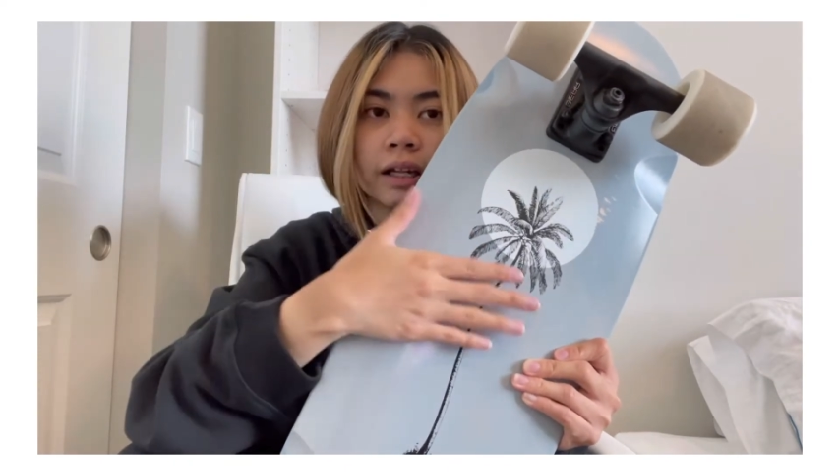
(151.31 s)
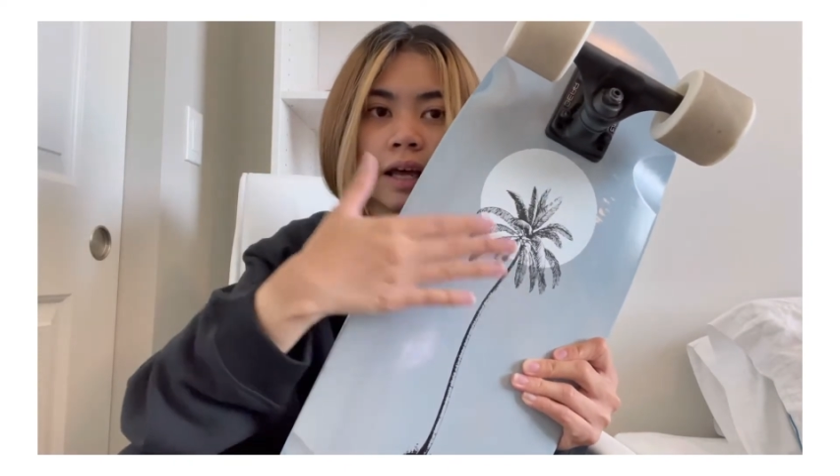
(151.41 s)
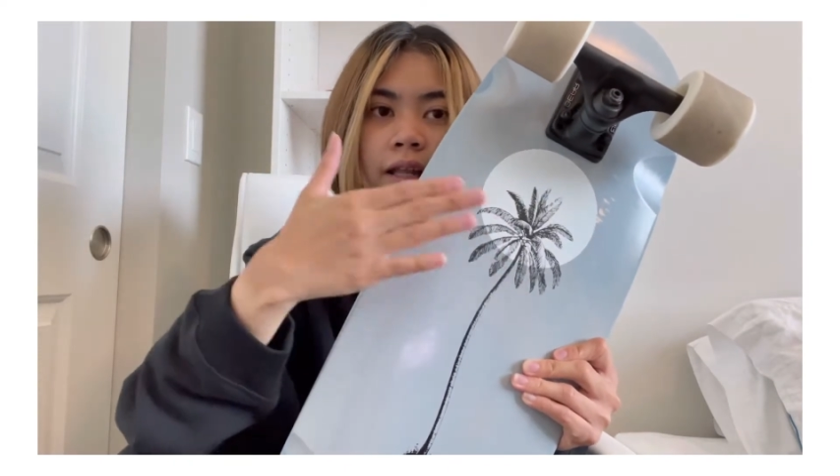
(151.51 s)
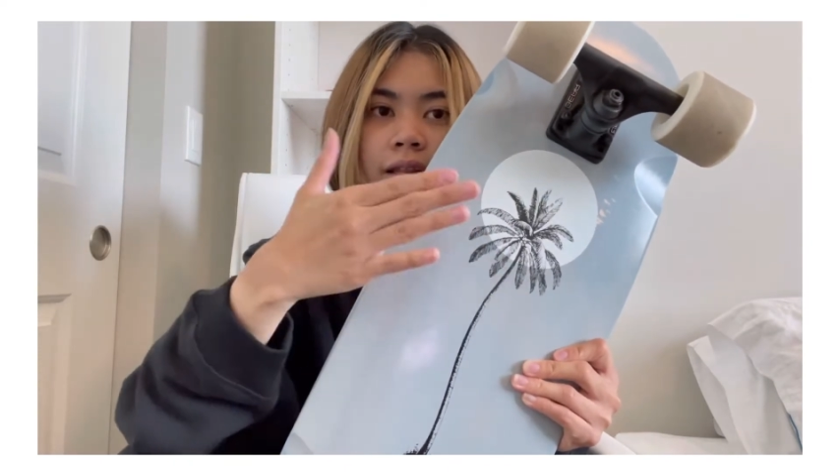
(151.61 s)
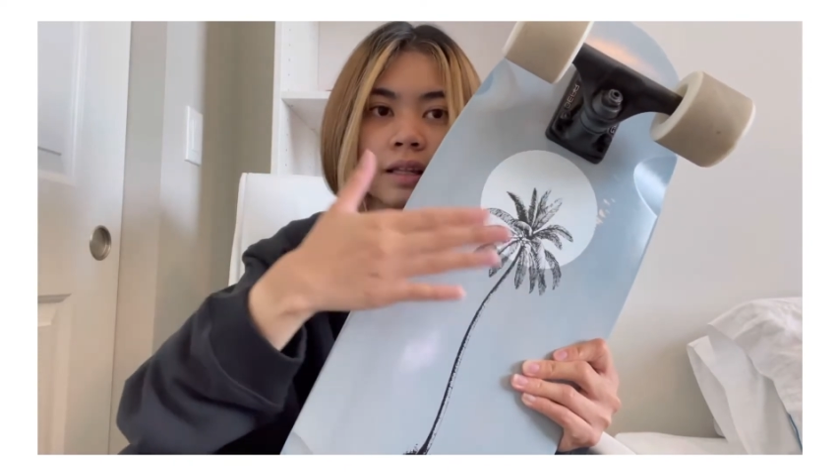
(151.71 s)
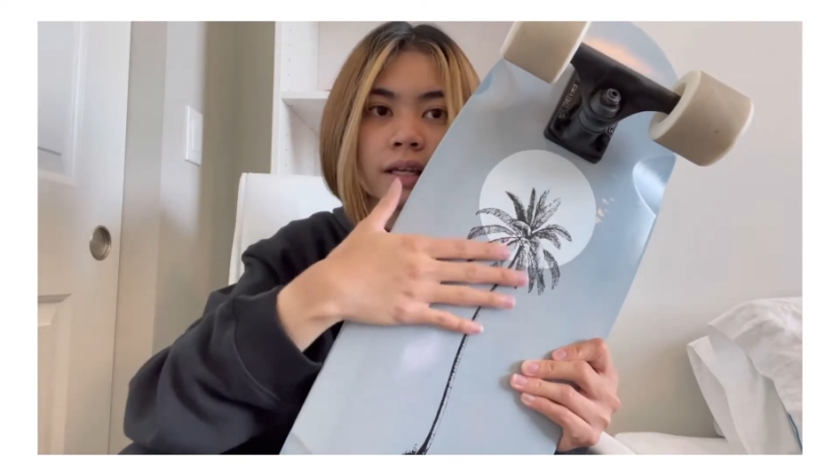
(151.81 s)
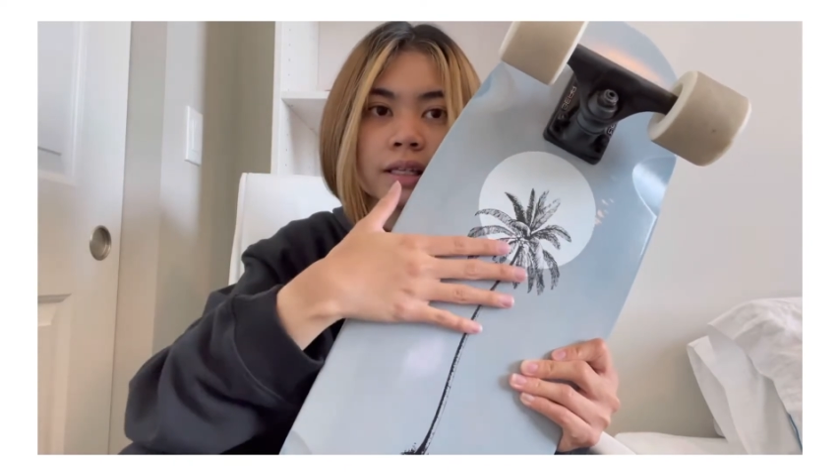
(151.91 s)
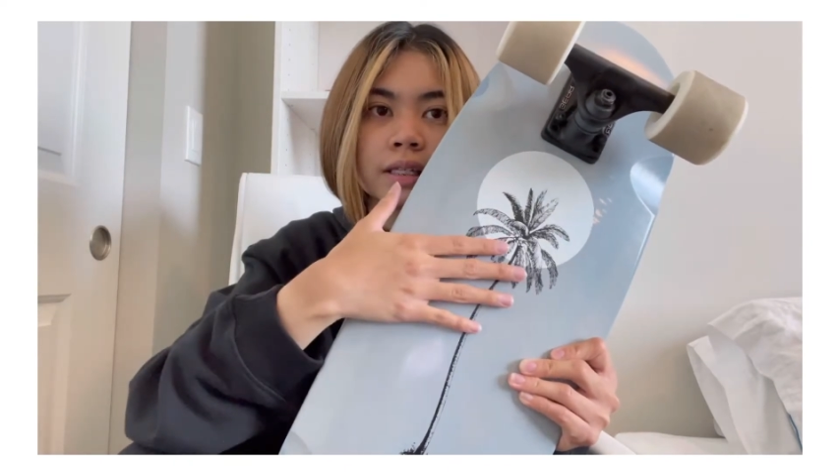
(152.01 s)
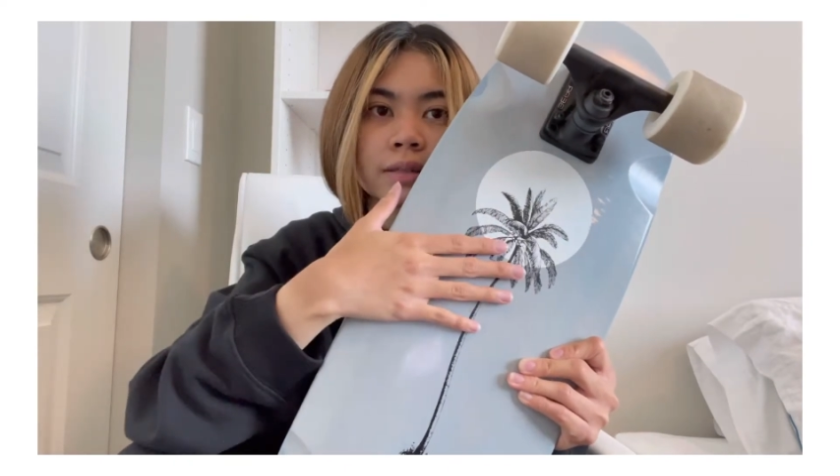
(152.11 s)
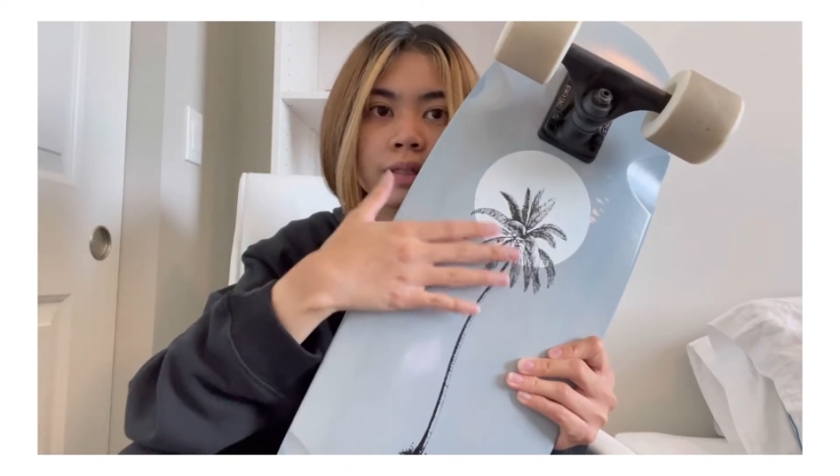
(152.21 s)
and
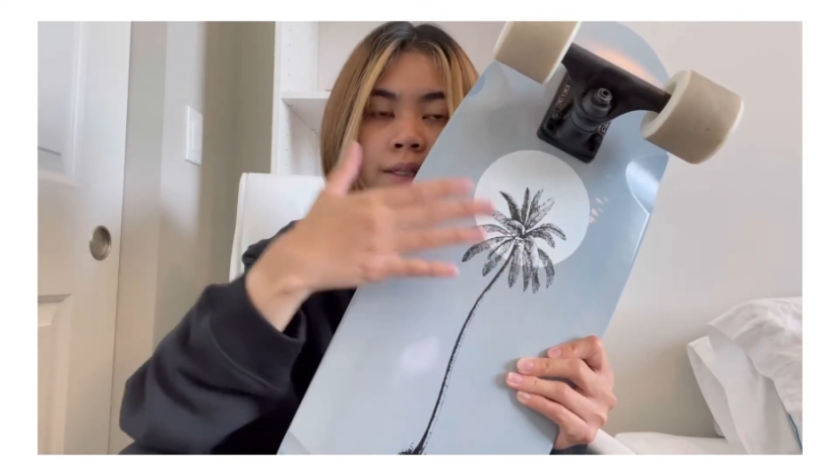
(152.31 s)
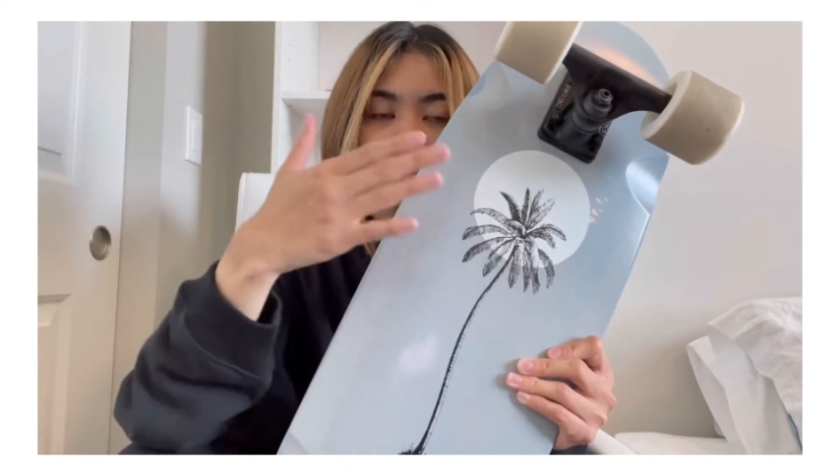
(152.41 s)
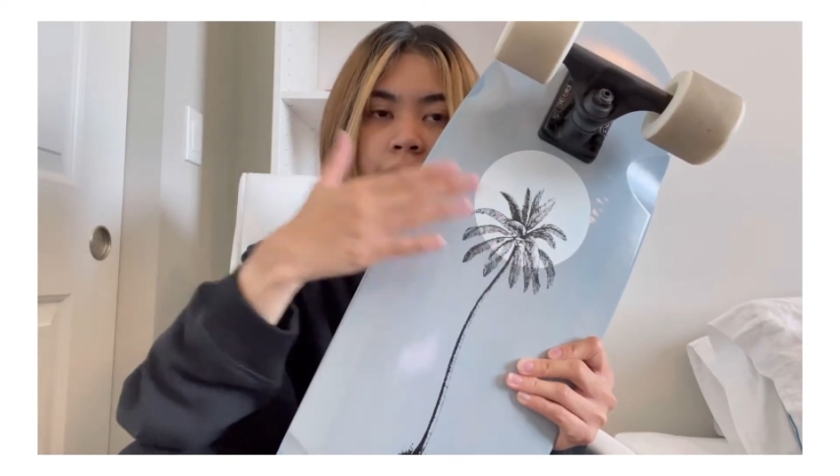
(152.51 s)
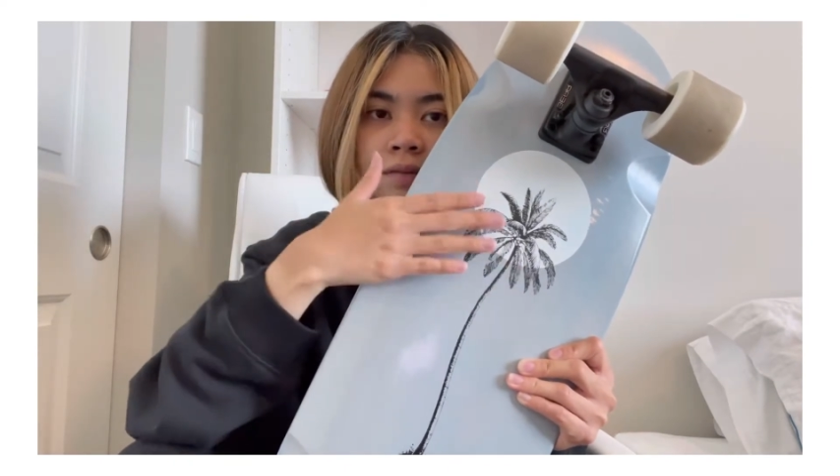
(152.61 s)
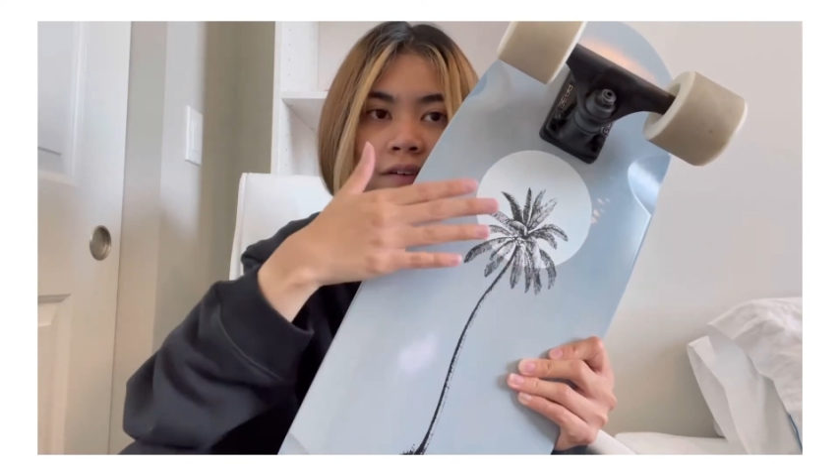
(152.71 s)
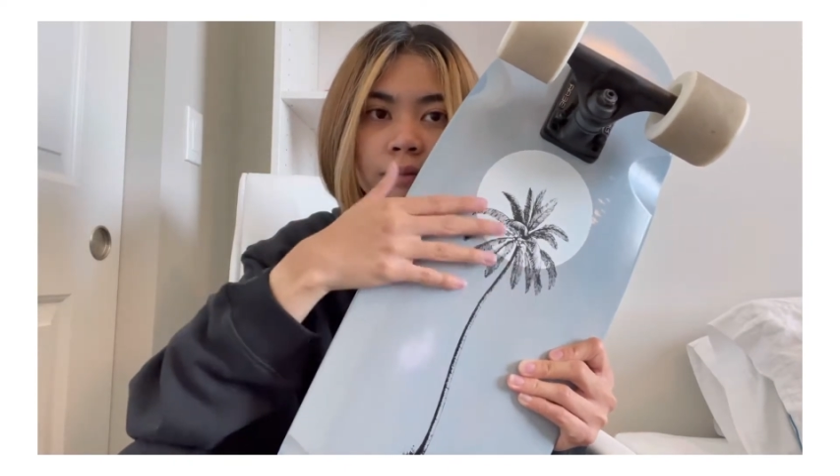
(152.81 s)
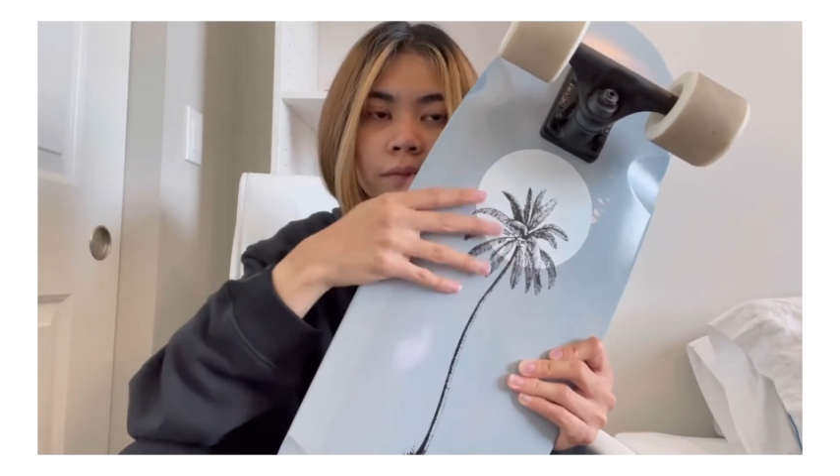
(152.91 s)
this specific